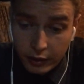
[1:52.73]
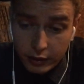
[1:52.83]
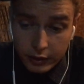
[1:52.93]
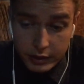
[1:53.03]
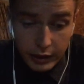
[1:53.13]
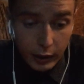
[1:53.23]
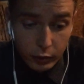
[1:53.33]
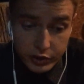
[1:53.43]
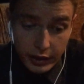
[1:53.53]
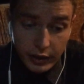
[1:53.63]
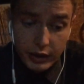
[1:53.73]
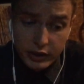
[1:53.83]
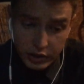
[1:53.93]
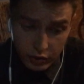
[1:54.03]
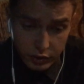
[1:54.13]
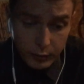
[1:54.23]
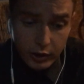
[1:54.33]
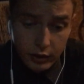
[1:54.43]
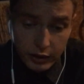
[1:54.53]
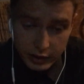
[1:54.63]
The TI will say, "Excuse
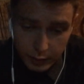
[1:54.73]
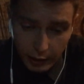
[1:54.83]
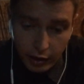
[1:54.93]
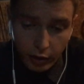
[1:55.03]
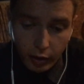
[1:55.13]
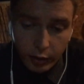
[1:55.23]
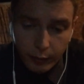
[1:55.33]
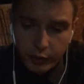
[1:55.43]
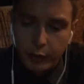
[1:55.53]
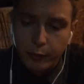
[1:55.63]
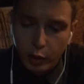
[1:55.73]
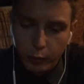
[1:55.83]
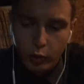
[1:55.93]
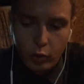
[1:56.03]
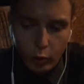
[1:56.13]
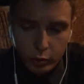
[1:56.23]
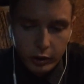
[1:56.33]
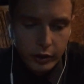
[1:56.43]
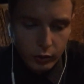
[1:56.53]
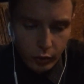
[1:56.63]
me," and smile, but the perp will
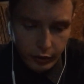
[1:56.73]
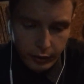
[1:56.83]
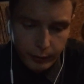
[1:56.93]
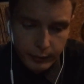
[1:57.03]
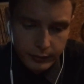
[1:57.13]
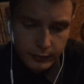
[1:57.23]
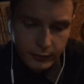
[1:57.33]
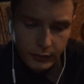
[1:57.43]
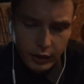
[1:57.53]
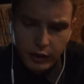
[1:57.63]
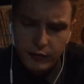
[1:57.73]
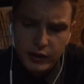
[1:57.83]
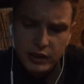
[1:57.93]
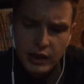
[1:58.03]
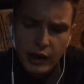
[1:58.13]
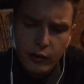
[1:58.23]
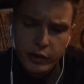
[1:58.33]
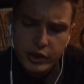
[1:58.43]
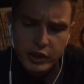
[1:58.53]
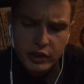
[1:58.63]
coldly ignore them. And if the TI
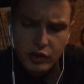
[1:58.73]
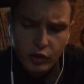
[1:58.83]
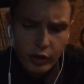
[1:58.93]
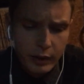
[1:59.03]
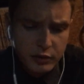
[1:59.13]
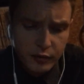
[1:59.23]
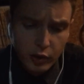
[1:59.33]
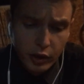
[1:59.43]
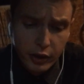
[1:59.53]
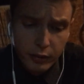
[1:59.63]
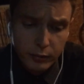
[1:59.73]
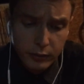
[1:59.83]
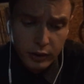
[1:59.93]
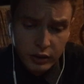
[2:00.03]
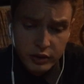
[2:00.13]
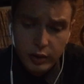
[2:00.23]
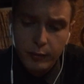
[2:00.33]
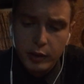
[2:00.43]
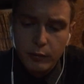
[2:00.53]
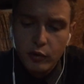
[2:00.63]
reaches or grabs for an item,
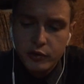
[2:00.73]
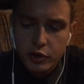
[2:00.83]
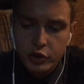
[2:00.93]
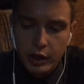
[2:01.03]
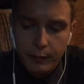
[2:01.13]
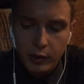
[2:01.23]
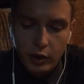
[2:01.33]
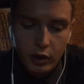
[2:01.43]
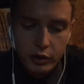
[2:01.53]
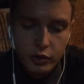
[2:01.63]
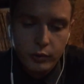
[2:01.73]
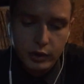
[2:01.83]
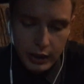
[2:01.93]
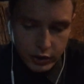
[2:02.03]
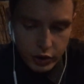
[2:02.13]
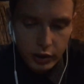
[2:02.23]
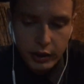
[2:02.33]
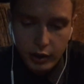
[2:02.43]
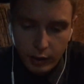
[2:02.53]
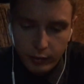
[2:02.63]
somebody moves their shopping cart to
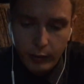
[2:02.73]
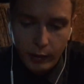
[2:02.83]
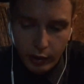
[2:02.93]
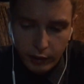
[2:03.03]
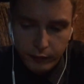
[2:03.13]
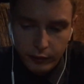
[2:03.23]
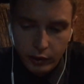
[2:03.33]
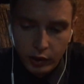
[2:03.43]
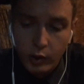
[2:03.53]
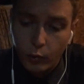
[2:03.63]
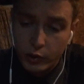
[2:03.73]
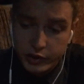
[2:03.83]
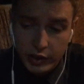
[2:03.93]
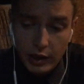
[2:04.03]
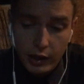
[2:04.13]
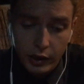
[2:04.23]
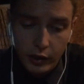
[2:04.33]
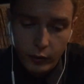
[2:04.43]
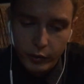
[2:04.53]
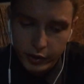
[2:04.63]
intentionally cut them off. Once again,
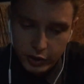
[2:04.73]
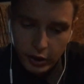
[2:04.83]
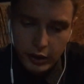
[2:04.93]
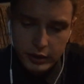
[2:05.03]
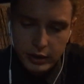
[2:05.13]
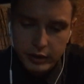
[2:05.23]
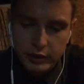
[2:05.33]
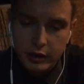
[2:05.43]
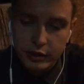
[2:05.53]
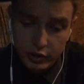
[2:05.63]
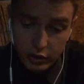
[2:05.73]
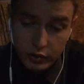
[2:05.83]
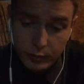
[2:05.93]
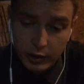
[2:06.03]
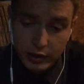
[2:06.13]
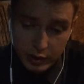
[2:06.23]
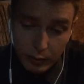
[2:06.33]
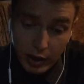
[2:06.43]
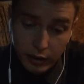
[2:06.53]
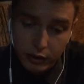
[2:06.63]
when the target says, "Excuse me," and
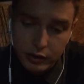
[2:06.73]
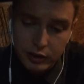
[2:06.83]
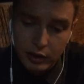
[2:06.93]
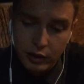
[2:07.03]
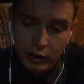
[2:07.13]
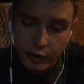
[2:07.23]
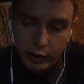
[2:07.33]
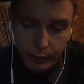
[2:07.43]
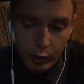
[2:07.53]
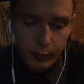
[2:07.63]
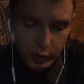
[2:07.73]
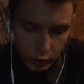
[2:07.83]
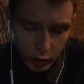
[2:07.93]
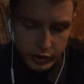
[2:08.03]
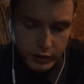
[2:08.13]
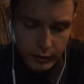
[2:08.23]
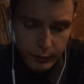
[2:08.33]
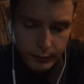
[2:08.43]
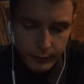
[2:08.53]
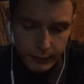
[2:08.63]
smiles, the perp ignores them.